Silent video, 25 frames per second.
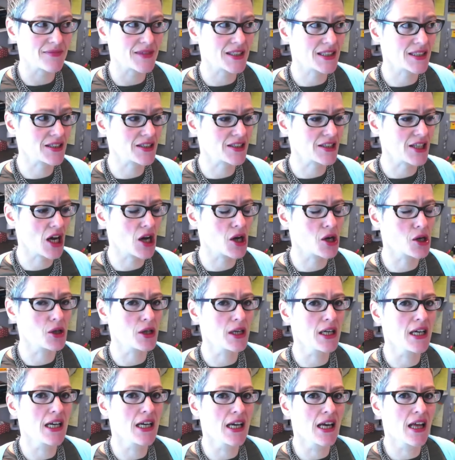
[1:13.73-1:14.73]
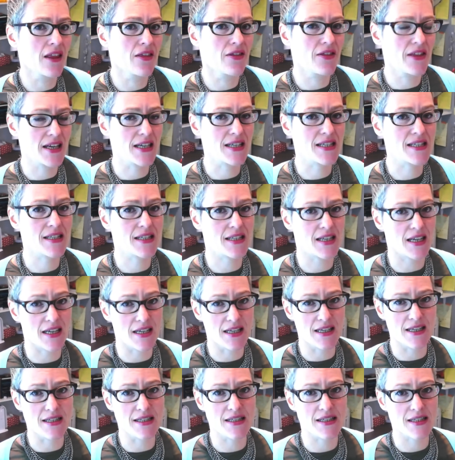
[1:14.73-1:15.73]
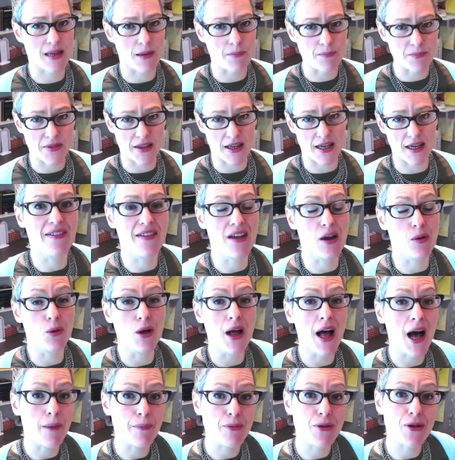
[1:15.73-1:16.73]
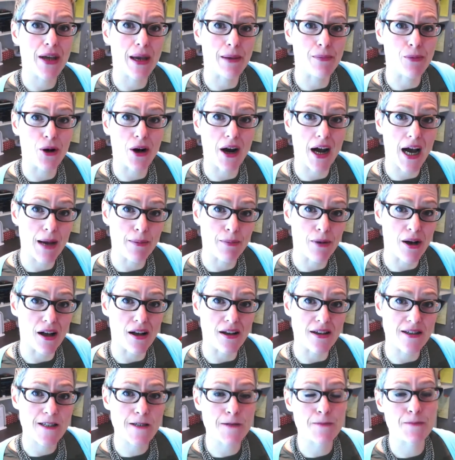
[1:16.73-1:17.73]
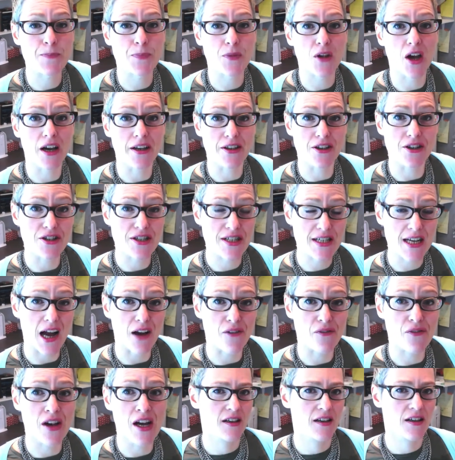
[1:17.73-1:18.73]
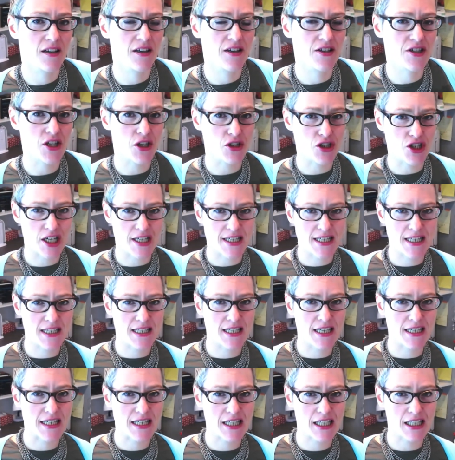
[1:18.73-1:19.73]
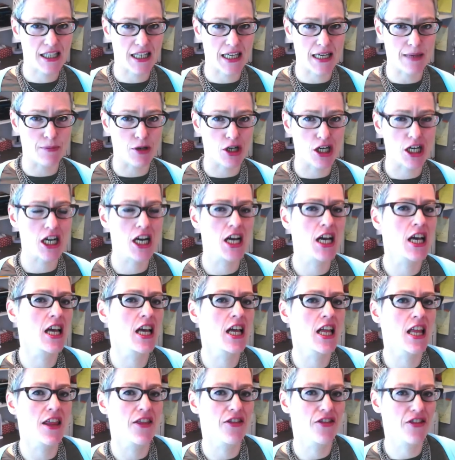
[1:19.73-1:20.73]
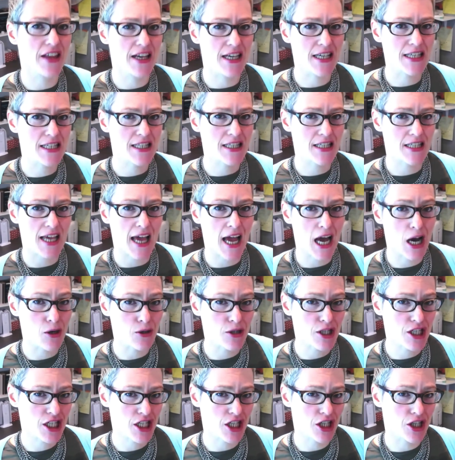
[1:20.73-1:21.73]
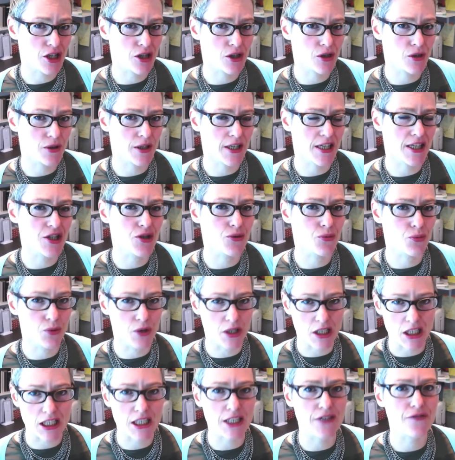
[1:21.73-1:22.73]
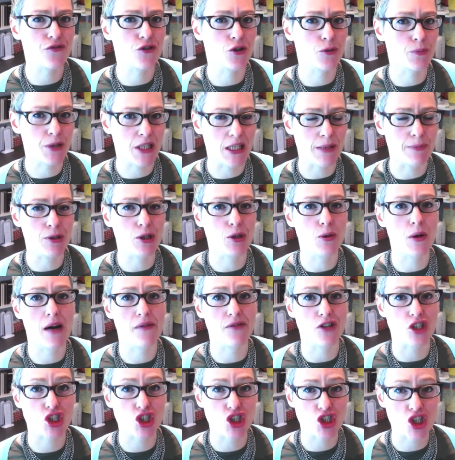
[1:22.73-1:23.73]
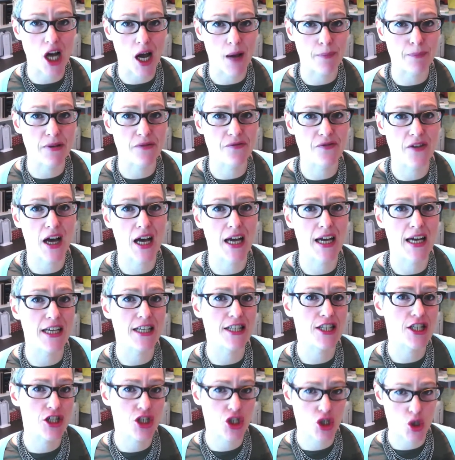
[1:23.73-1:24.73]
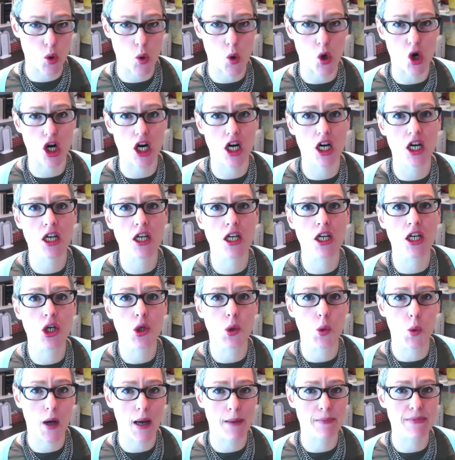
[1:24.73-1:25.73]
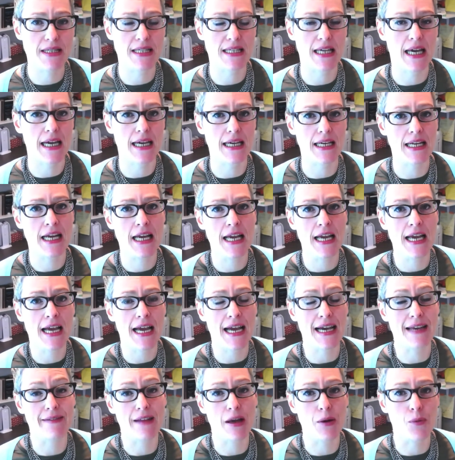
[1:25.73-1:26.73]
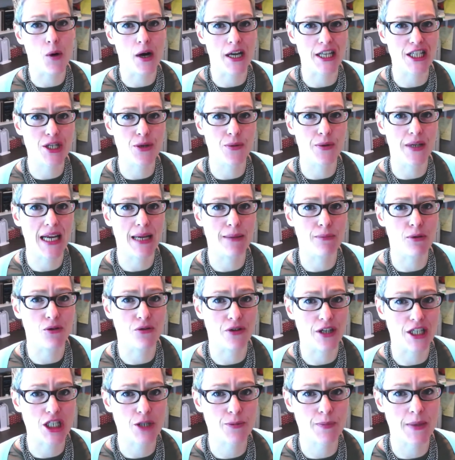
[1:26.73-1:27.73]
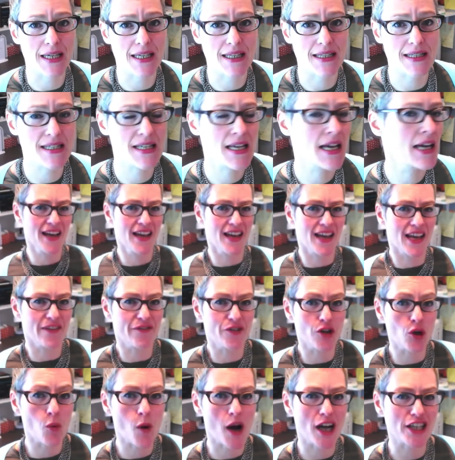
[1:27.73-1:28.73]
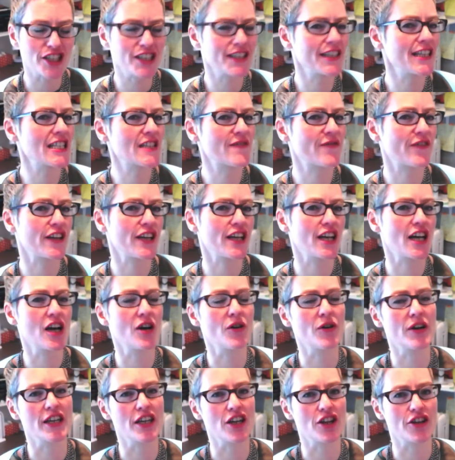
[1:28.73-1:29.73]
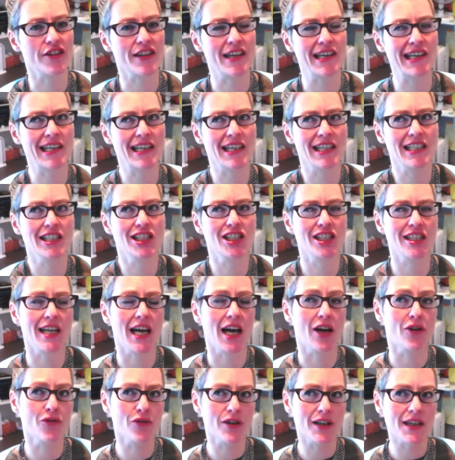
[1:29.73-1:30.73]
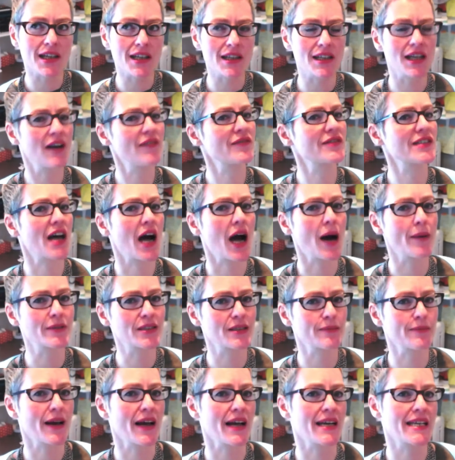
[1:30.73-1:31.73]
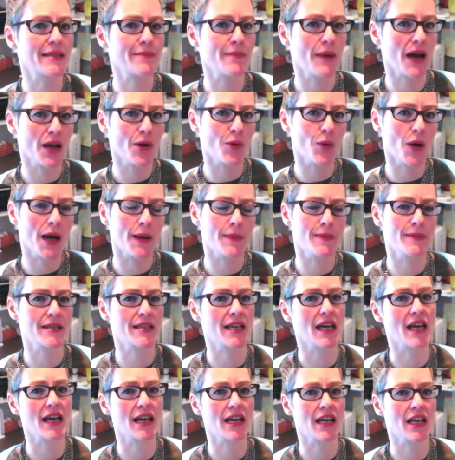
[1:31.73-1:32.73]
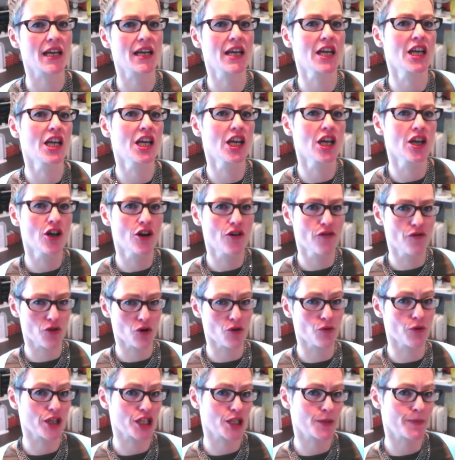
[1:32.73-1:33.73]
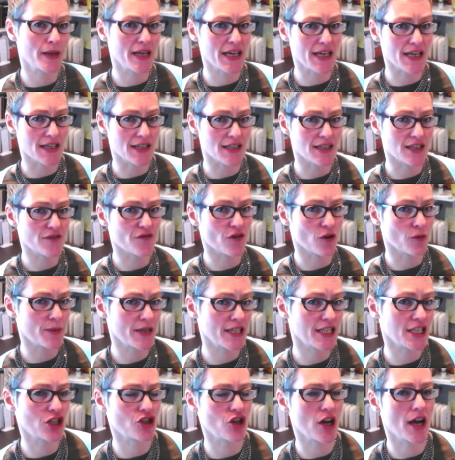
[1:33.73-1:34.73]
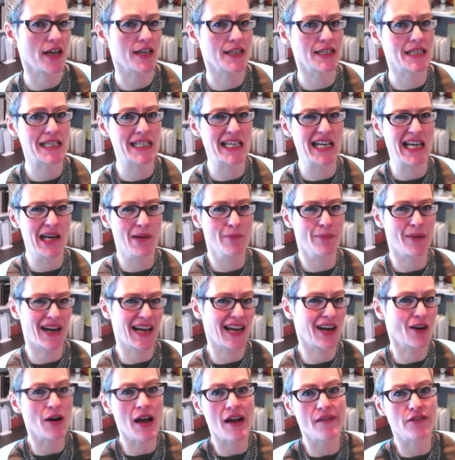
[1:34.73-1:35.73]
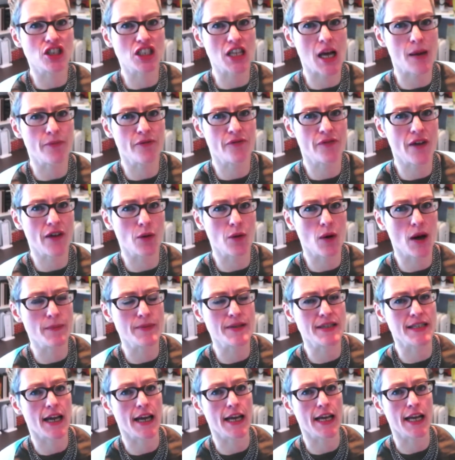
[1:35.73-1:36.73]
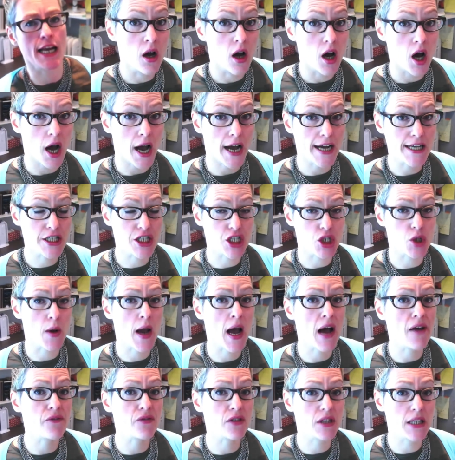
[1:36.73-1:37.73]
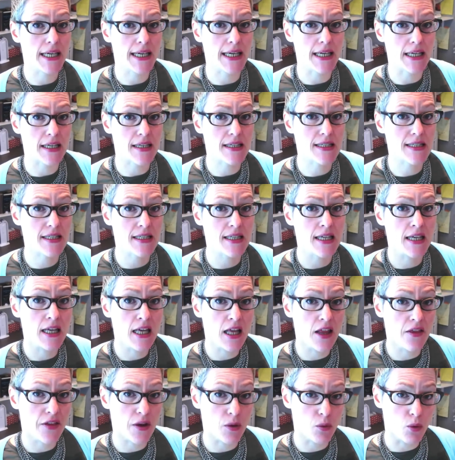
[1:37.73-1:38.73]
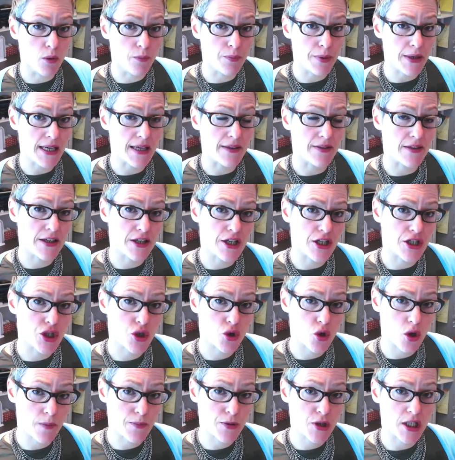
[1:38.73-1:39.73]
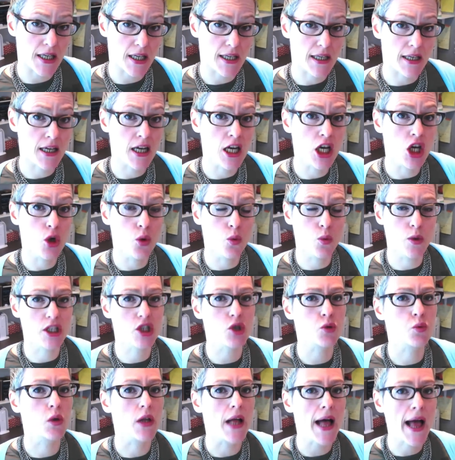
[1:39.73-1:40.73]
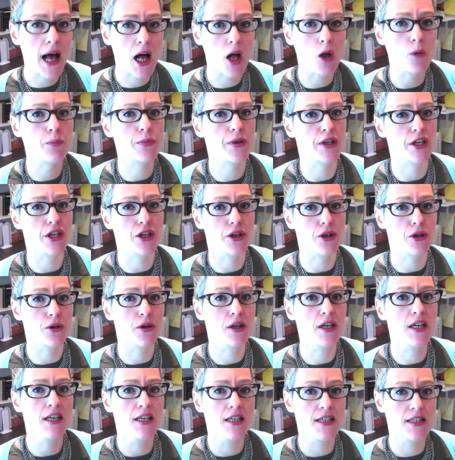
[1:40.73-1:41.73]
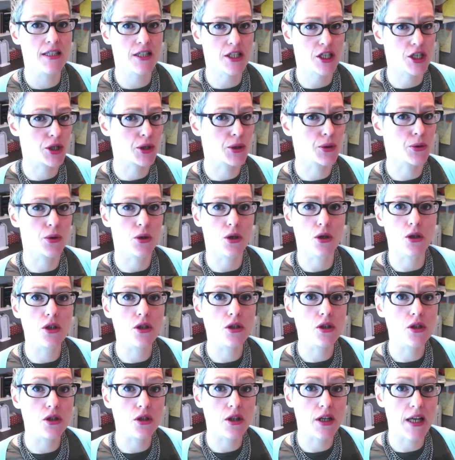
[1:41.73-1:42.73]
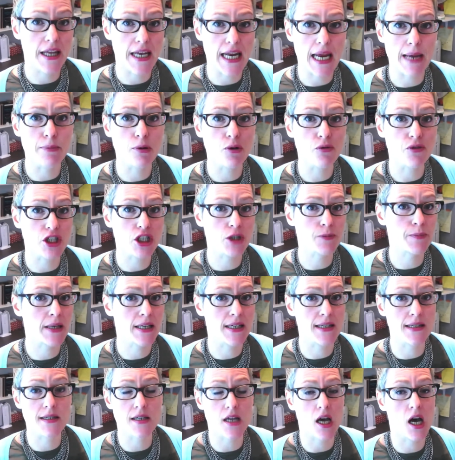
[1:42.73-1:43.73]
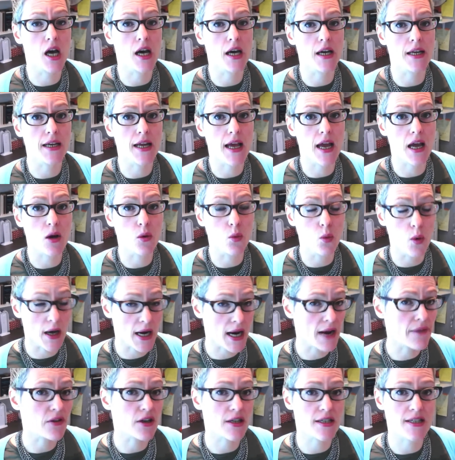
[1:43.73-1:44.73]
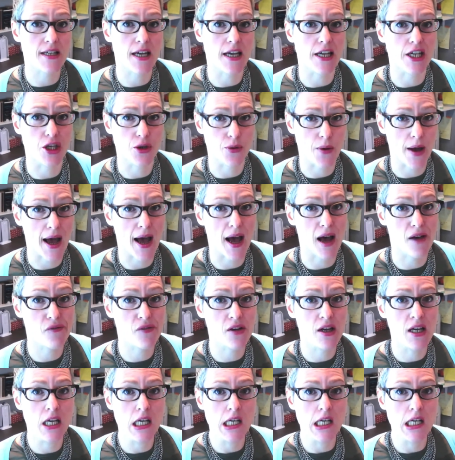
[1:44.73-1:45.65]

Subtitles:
So this is something that will help you get more eyeballs on your stuff. So just a disclaimer, this how-to is really for people who have a Shopify store website and they want to enable rich pins. If you're watching this video and you're thinking, gee, I'd really love to optimize my website for rich pins for Pinterest, but I don't have a Shopify website, I do have links that will be in the description, which will help you to enable rich pins on whatever site you have.